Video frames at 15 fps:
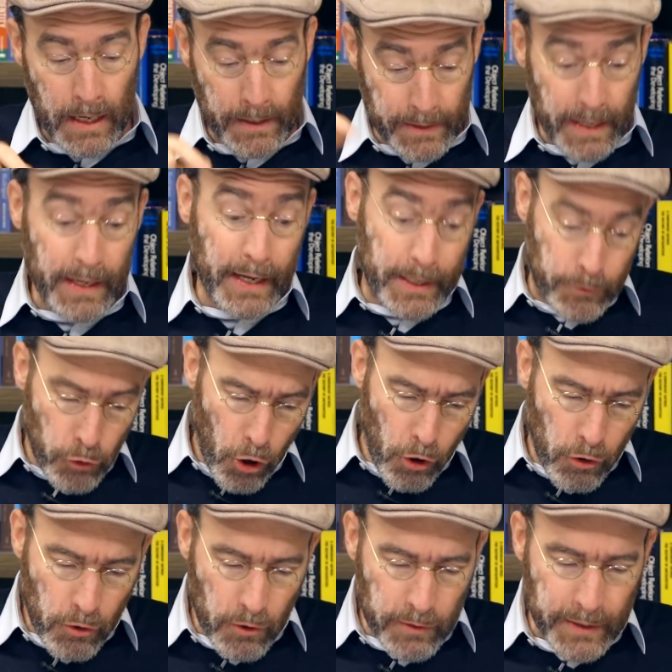They
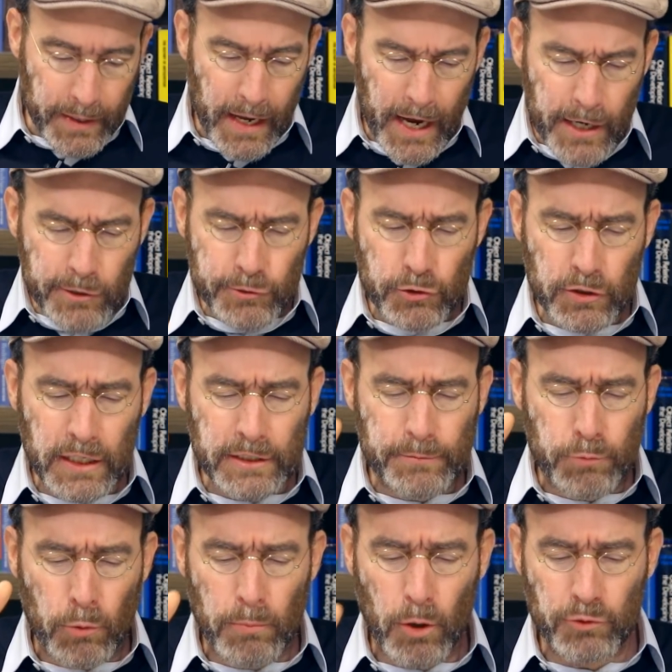ignore that Herzog has
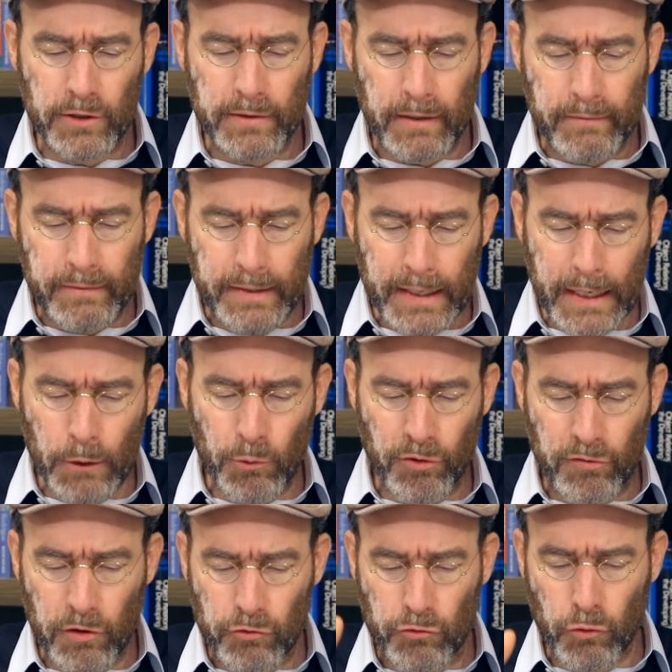promoted a deal
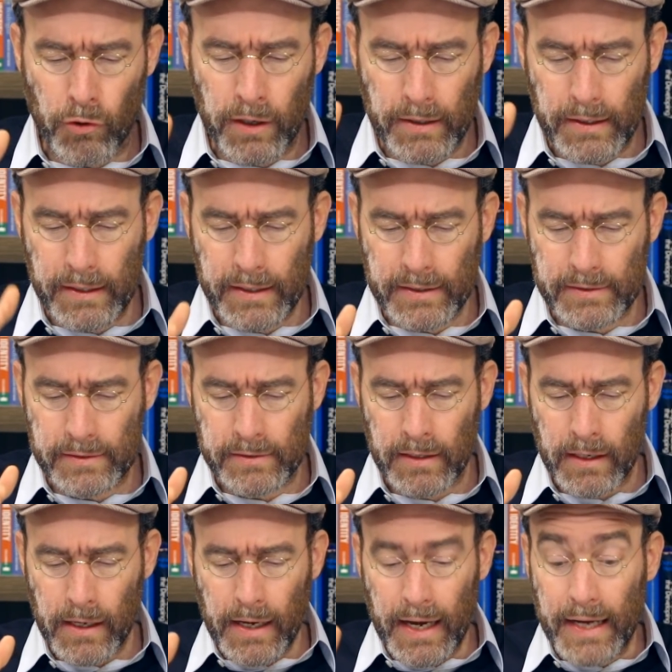with the joint list
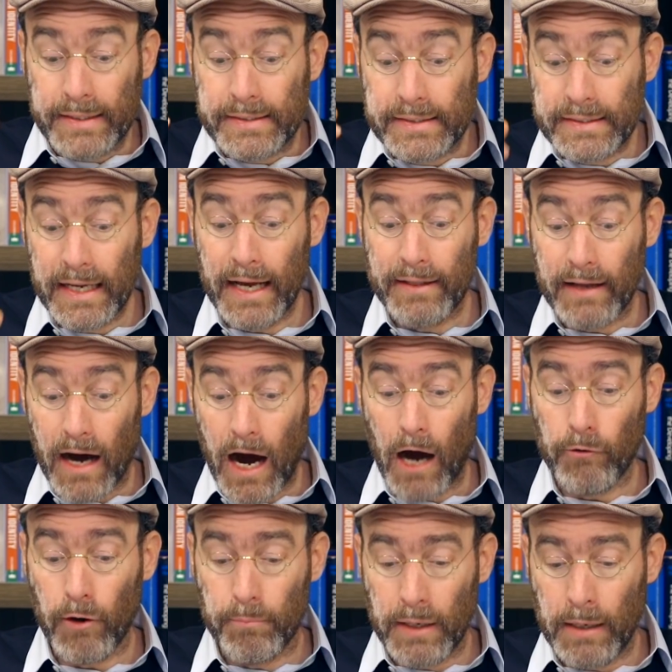and said
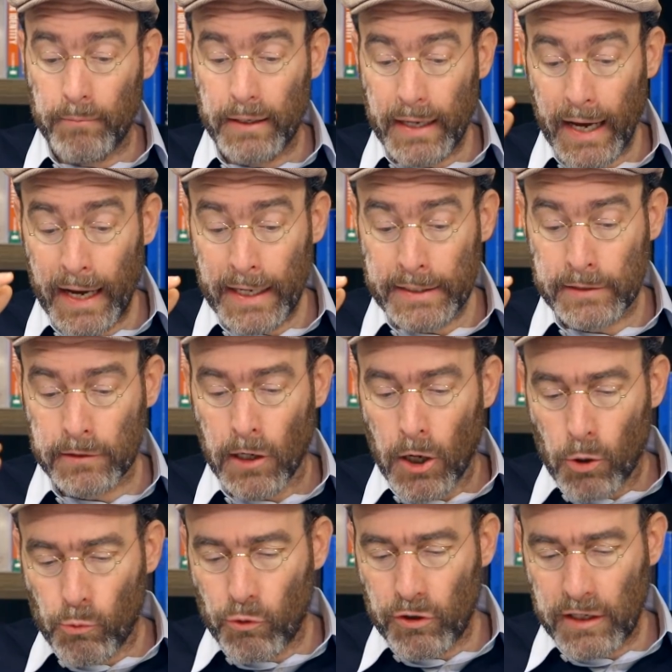Arab MKs
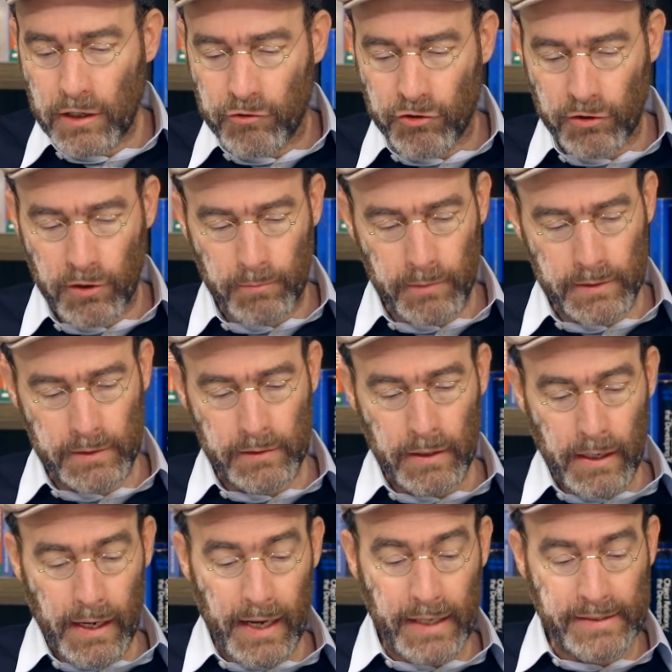were legitimate
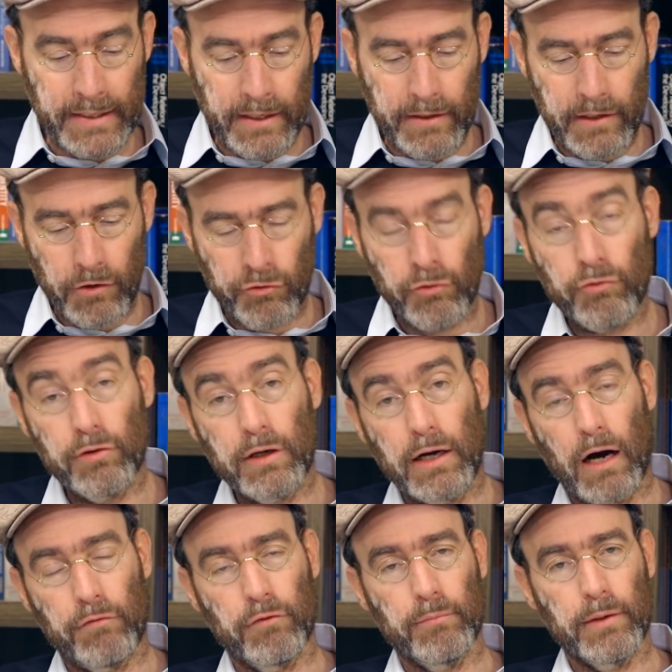as an addition to the
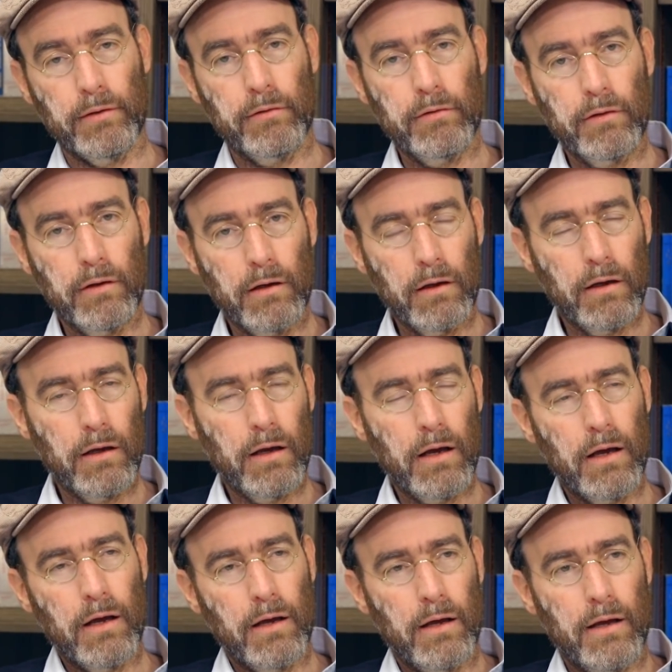government.
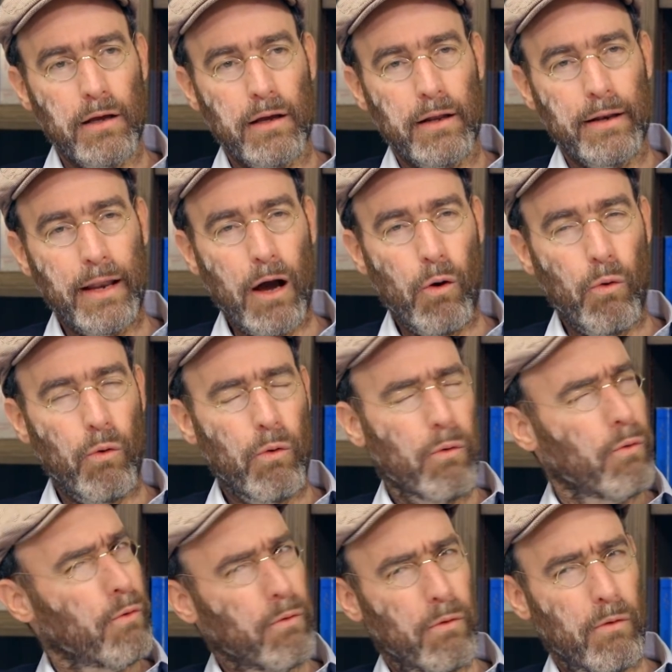Now,
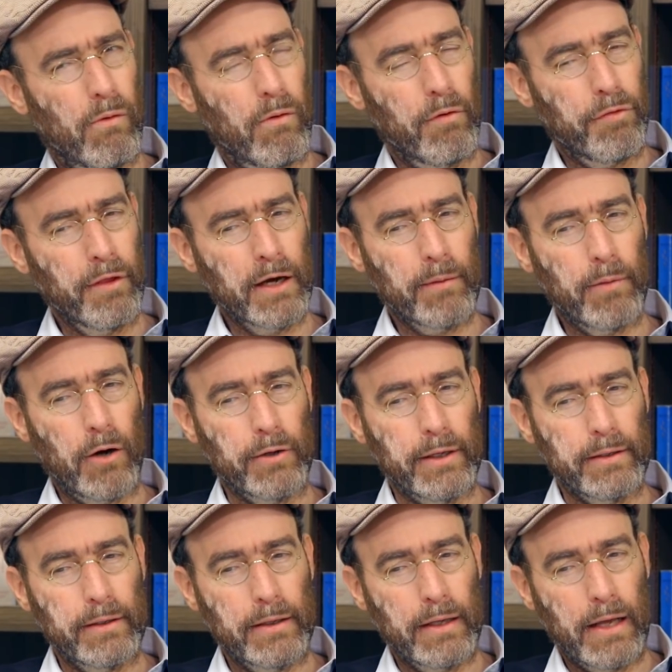think about
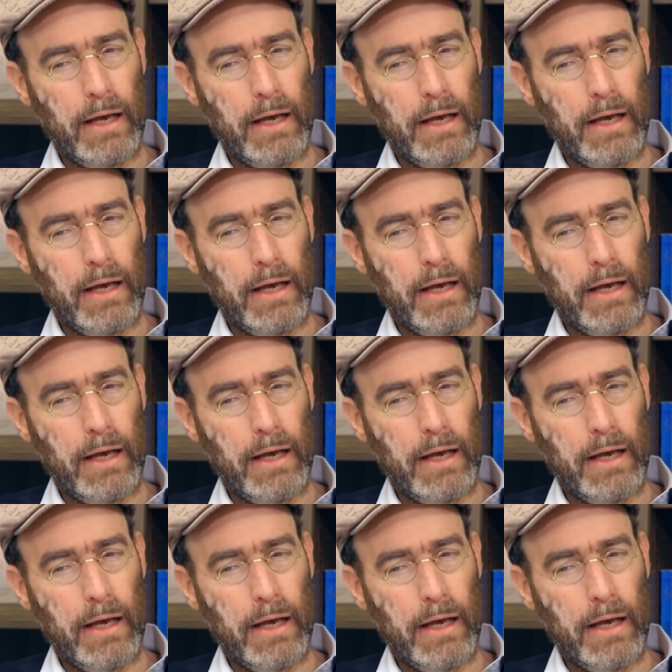it.